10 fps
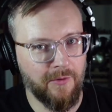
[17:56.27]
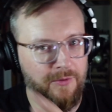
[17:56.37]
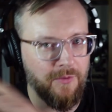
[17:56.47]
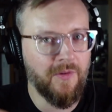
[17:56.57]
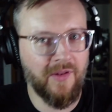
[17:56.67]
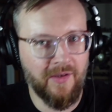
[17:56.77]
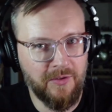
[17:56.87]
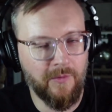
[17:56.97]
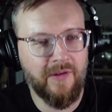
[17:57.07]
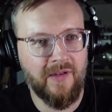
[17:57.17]

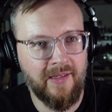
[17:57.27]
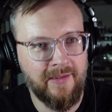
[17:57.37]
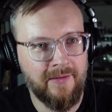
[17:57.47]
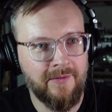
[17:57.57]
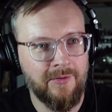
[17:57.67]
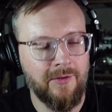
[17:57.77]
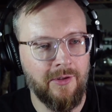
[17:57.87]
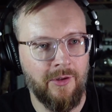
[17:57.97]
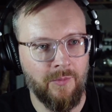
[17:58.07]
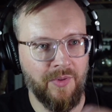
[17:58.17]
do a thing.
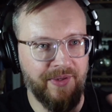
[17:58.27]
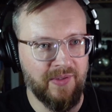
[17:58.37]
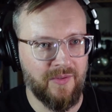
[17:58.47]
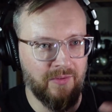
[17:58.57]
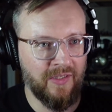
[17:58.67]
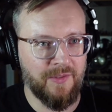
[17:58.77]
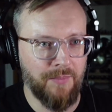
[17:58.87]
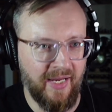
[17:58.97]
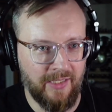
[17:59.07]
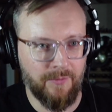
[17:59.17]
But this
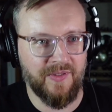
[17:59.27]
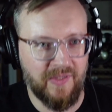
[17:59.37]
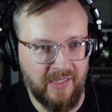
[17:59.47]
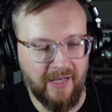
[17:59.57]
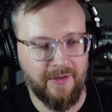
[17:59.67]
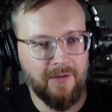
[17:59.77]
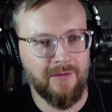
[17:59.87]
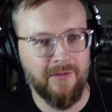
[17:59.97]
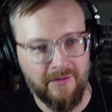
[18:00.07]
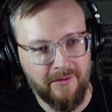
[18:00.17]
band was
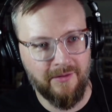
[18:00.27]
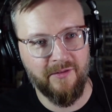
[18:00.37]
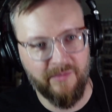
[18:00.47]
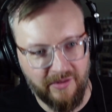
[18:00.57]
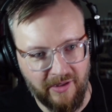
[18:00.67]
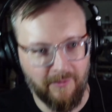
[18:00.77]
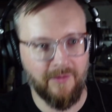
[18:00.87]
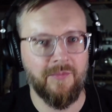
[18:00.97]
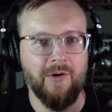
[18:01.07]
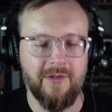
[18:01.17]
together, but they were
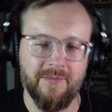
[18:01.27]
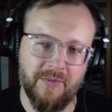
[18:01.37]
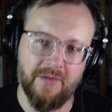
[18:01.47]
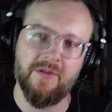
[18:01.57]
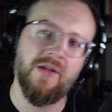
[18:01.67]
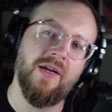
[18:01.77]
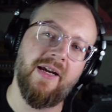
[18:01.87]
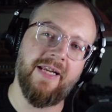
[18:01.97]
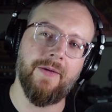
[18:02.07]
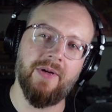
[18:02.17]
apart. But
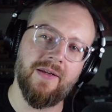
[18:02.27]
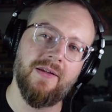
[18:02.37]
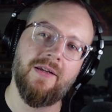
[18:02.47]
anyway,